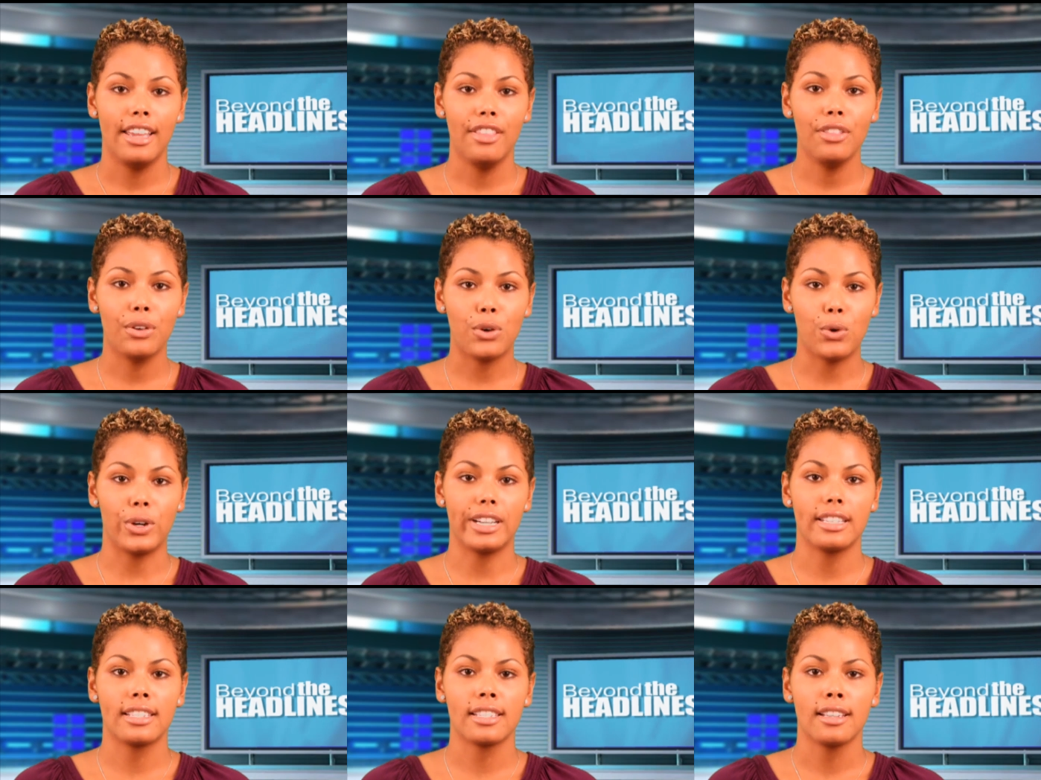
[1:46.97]
In the
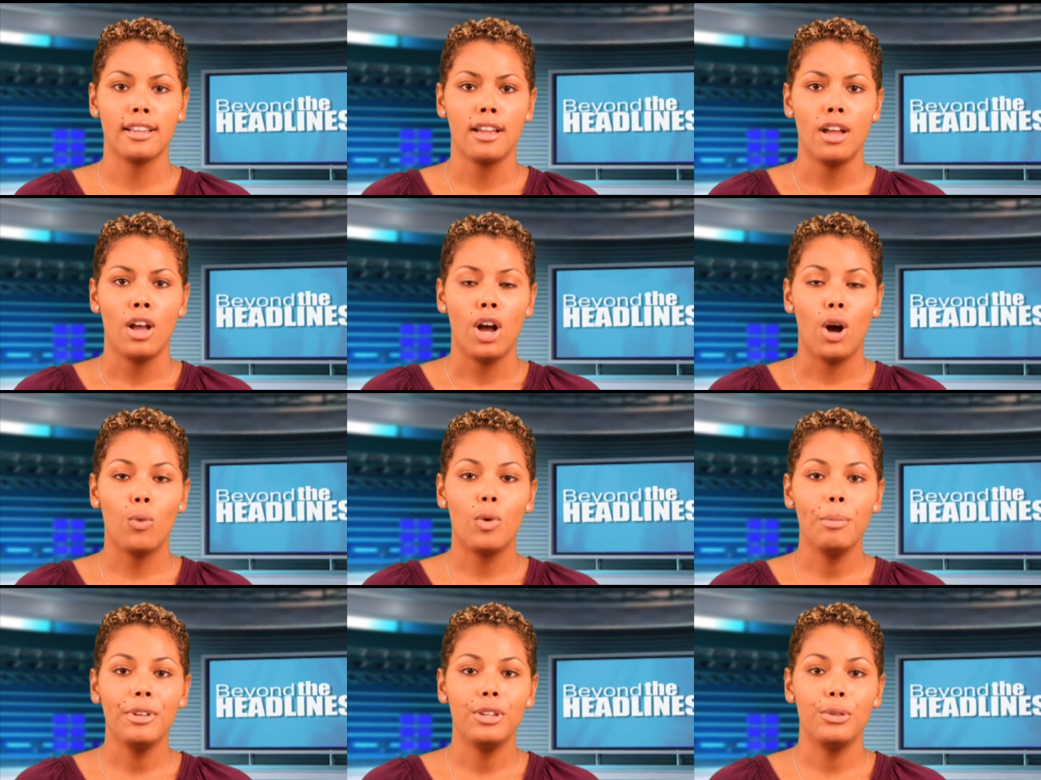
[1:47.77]
courts, a
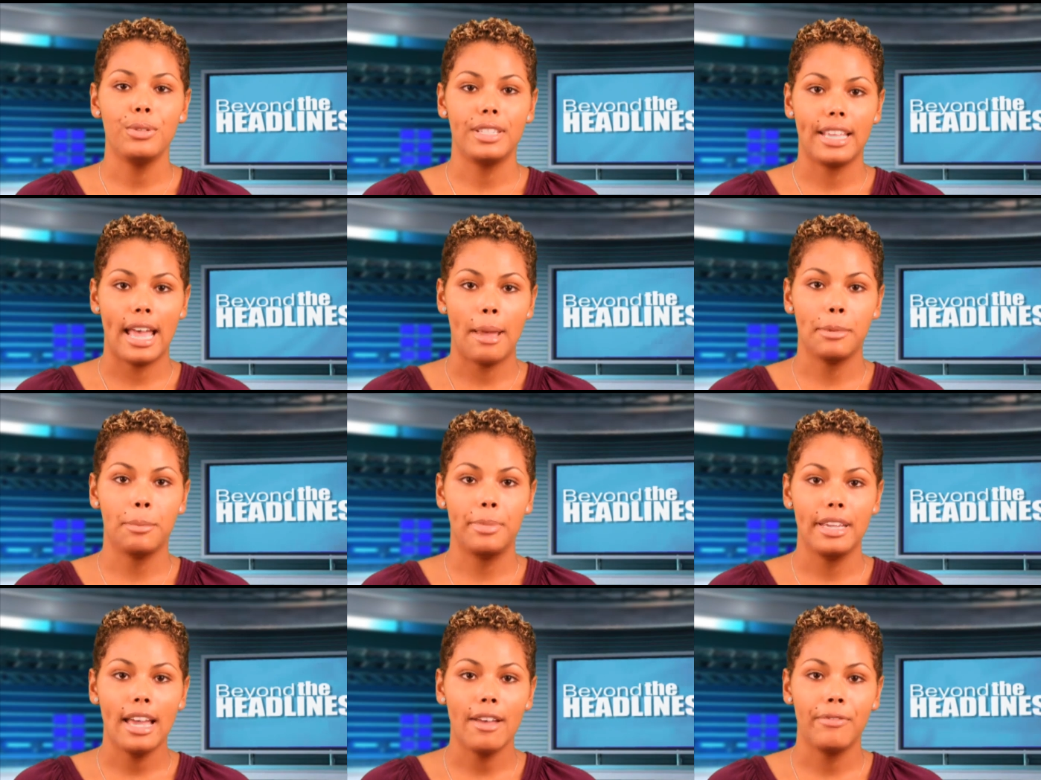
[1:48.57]
woman who
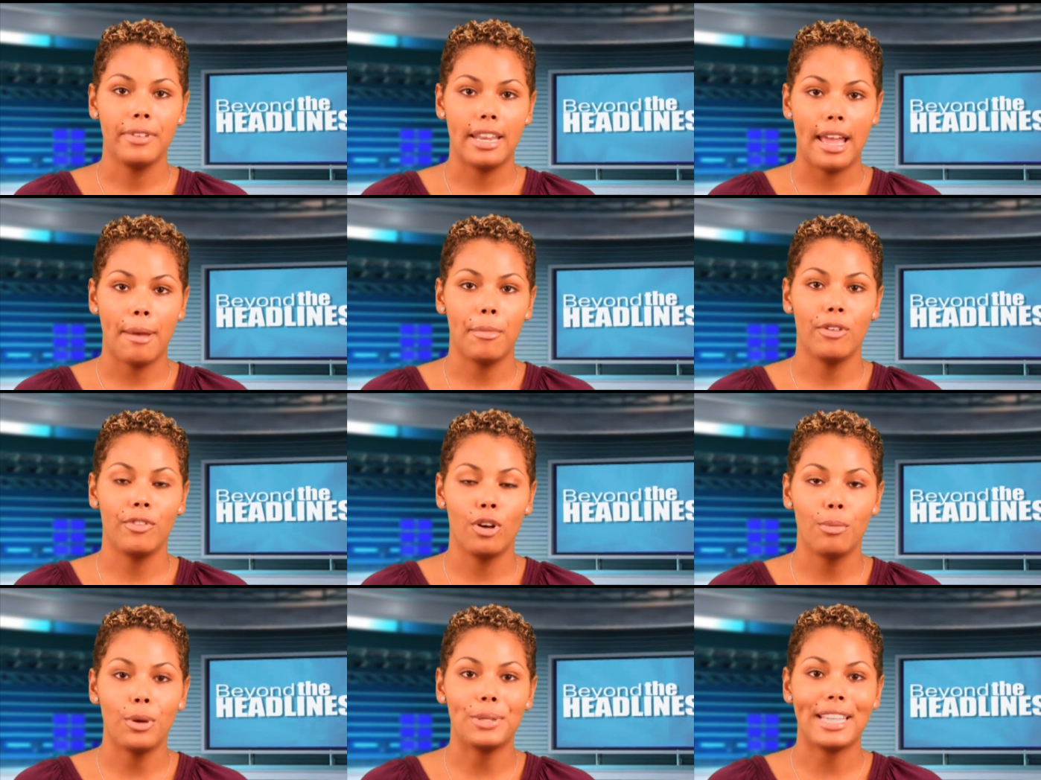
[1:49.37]
scammed BF&M of
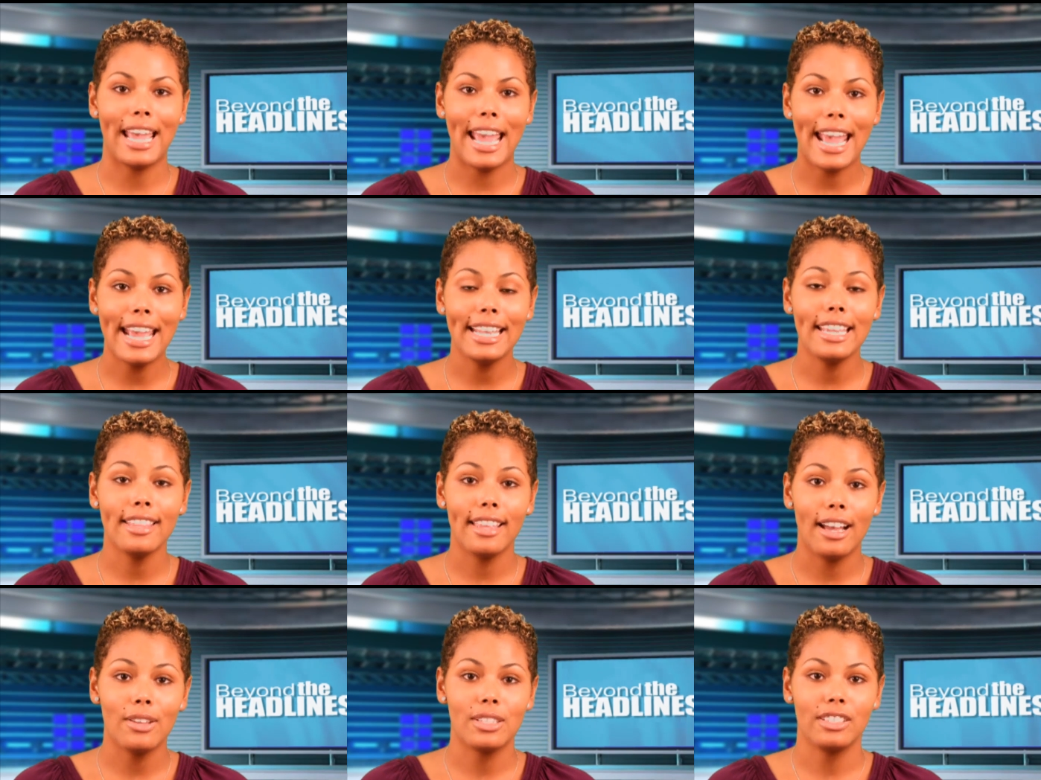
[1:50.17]
almost
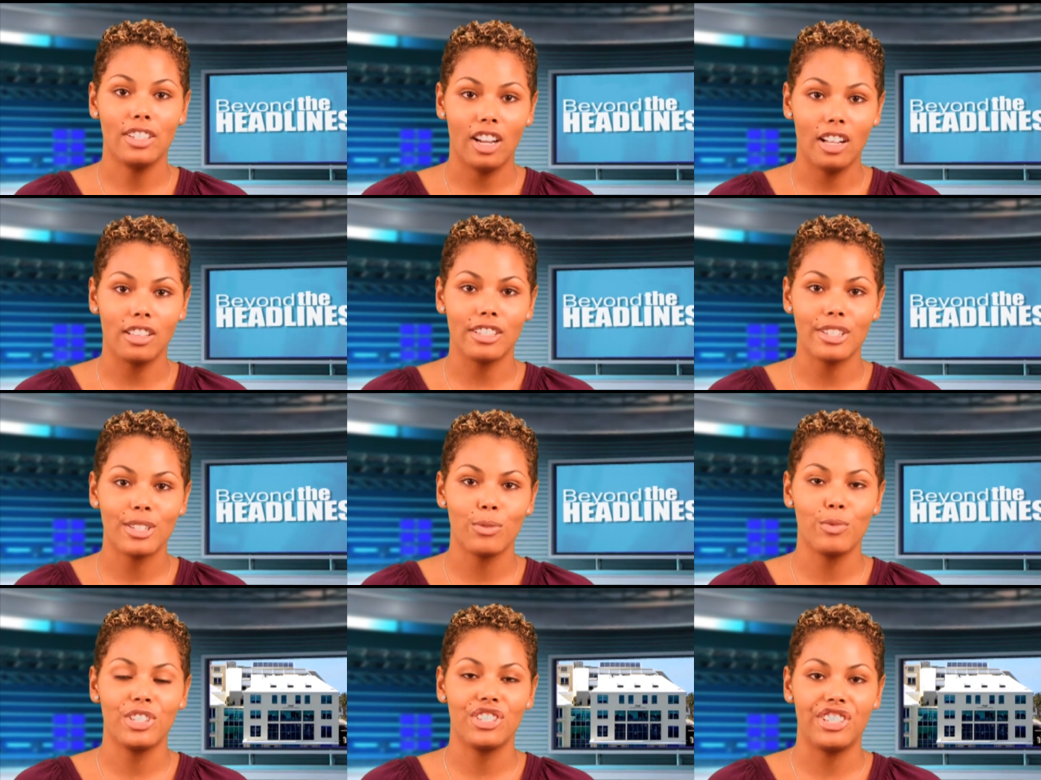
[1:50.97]

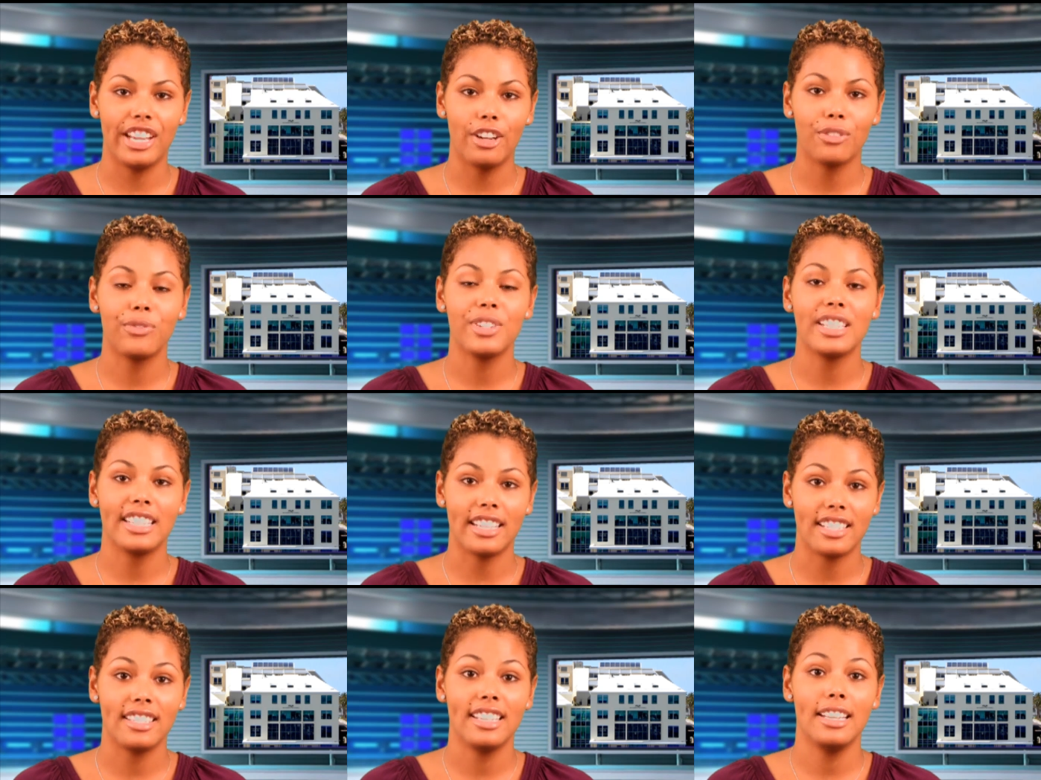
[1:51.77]
$80,000 was jailed for
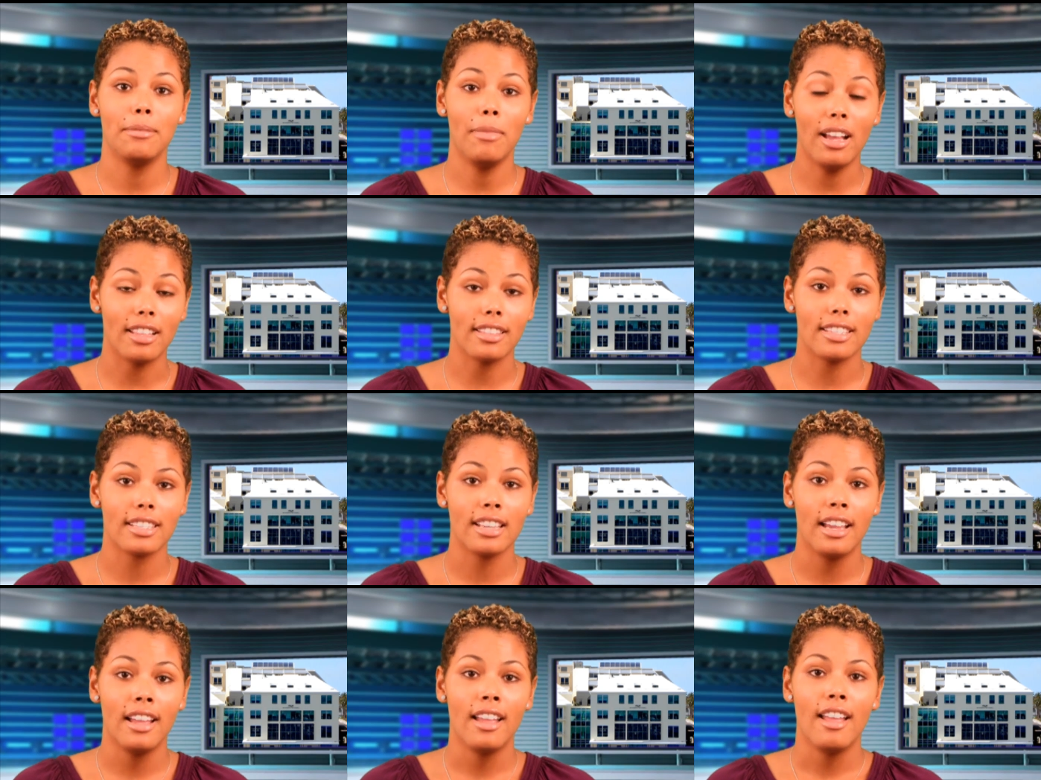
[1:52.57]
16
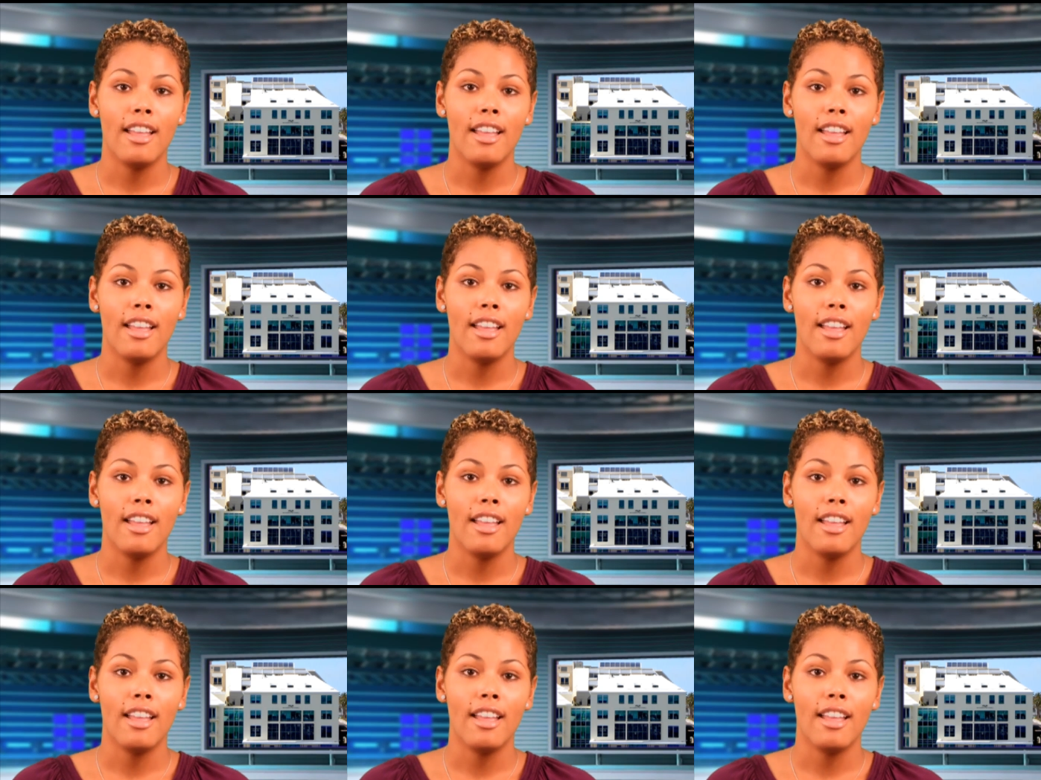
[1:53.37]
months.